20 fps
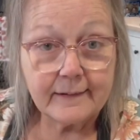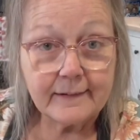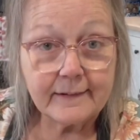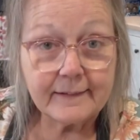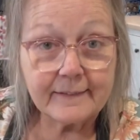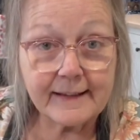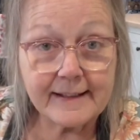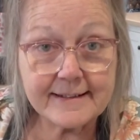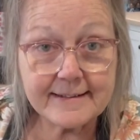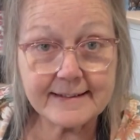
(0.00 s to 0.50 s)

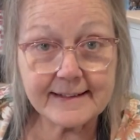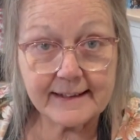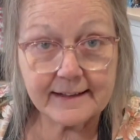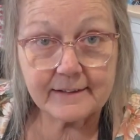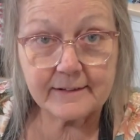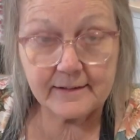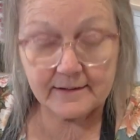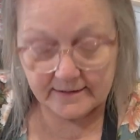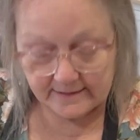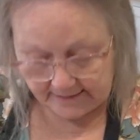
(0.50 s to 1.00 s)
That's it.
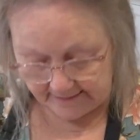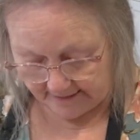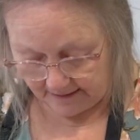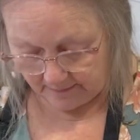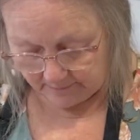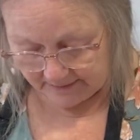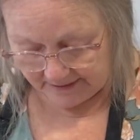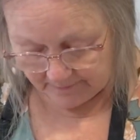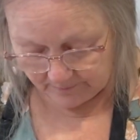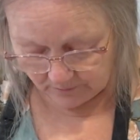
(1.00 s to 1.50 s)
Some
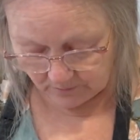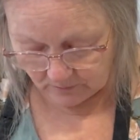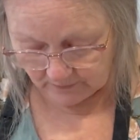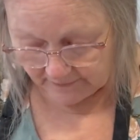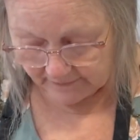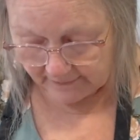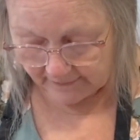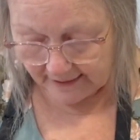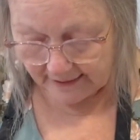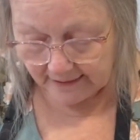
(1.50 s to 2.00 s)
people,
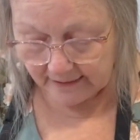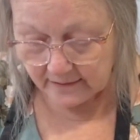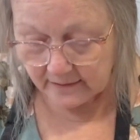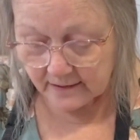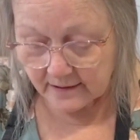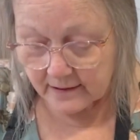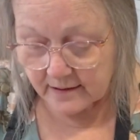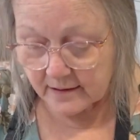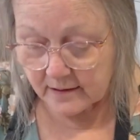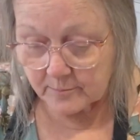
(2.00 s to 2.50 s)
when they
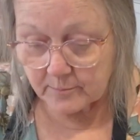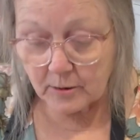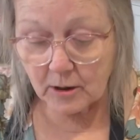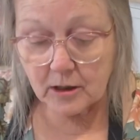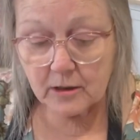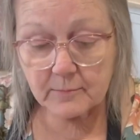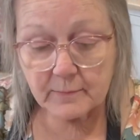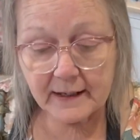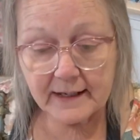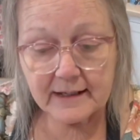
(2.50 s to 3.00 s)

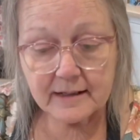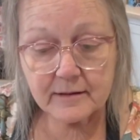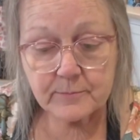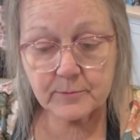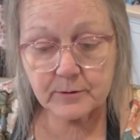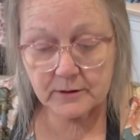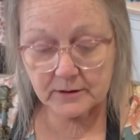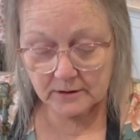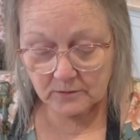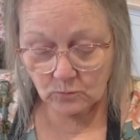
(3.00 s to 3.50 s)
par bake,
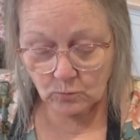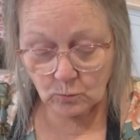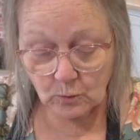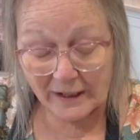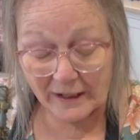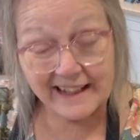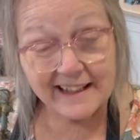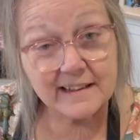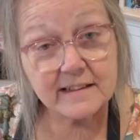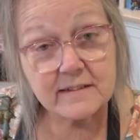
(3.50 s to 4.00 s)
put
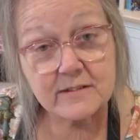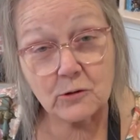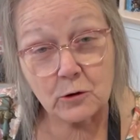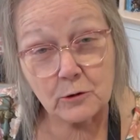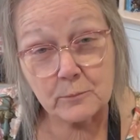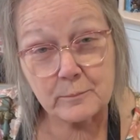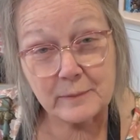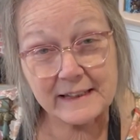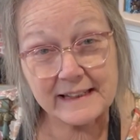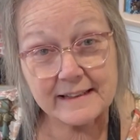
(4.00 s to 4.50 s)
weights or
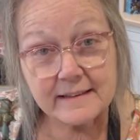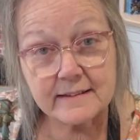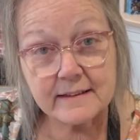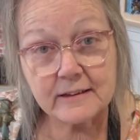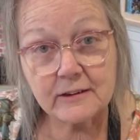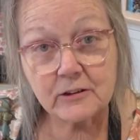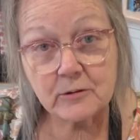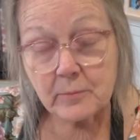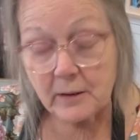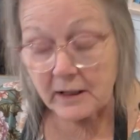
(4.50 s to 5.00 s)
beans in
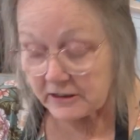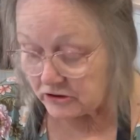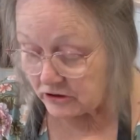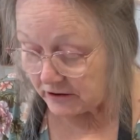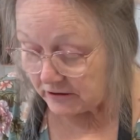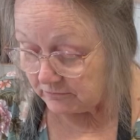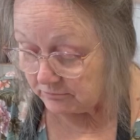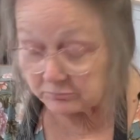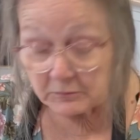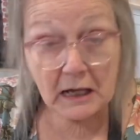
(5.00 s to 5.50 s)
their pie
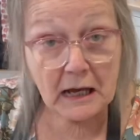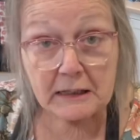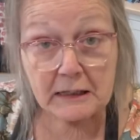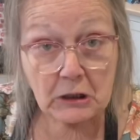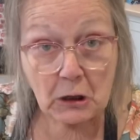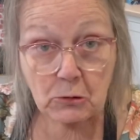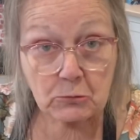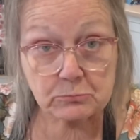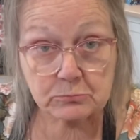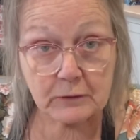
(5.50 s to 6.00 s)
shell. I
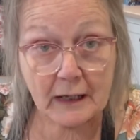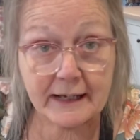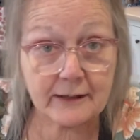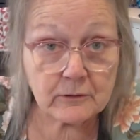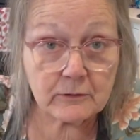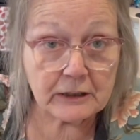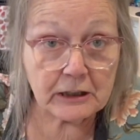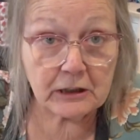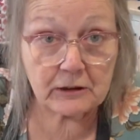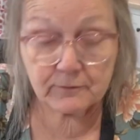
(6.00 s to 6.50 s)

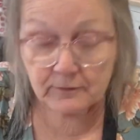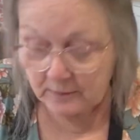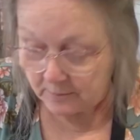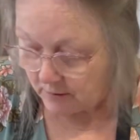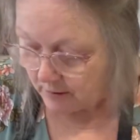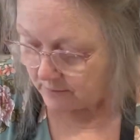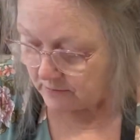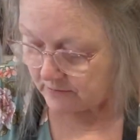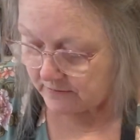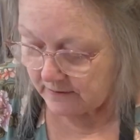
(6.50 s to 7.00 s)
don't care if it
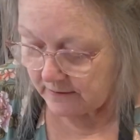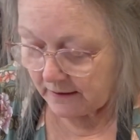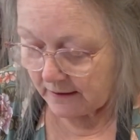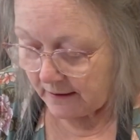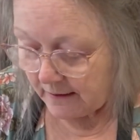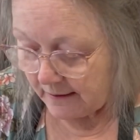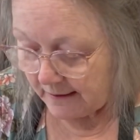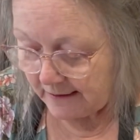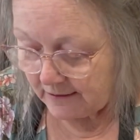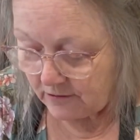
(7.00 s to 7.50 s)
bubbles.
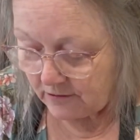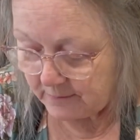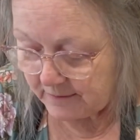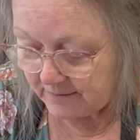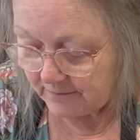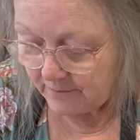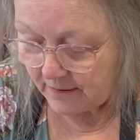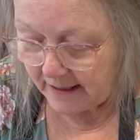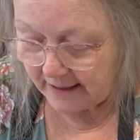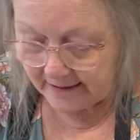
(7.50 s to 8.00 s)
It'll be
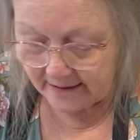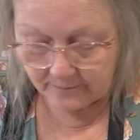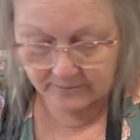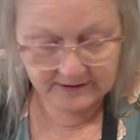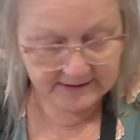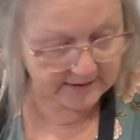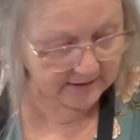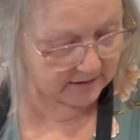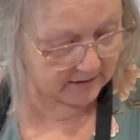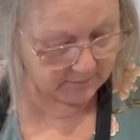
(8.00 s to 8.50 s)
fine. I'm
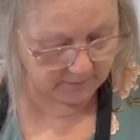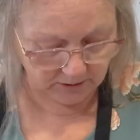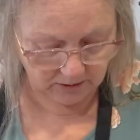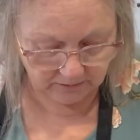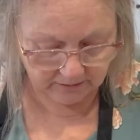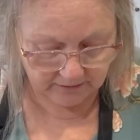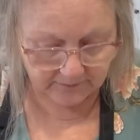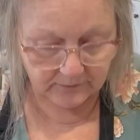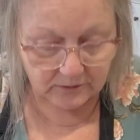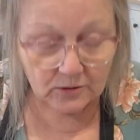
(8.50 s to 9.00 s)
just going to
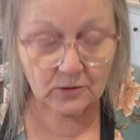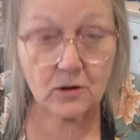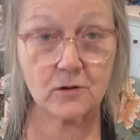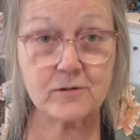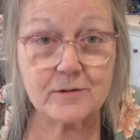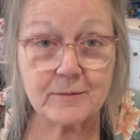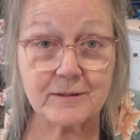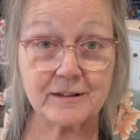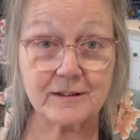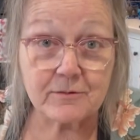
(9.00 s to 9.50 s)
poke a few
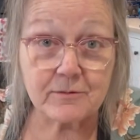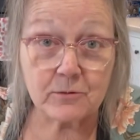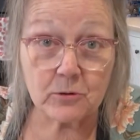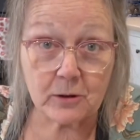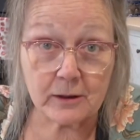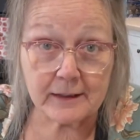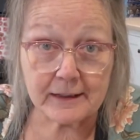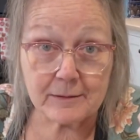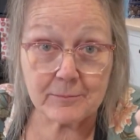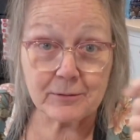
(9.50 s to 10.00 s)
holes with a
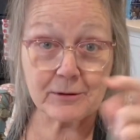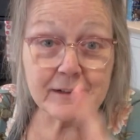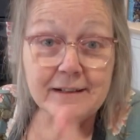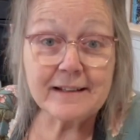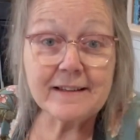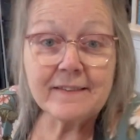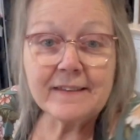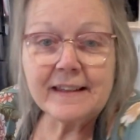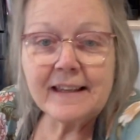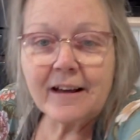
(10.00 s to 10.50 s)
fork and put it
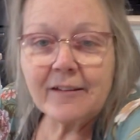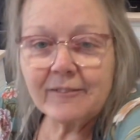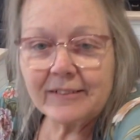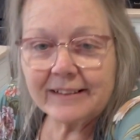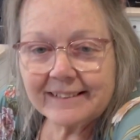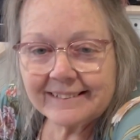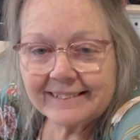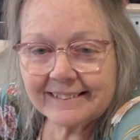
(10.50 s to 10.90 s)
in the oven.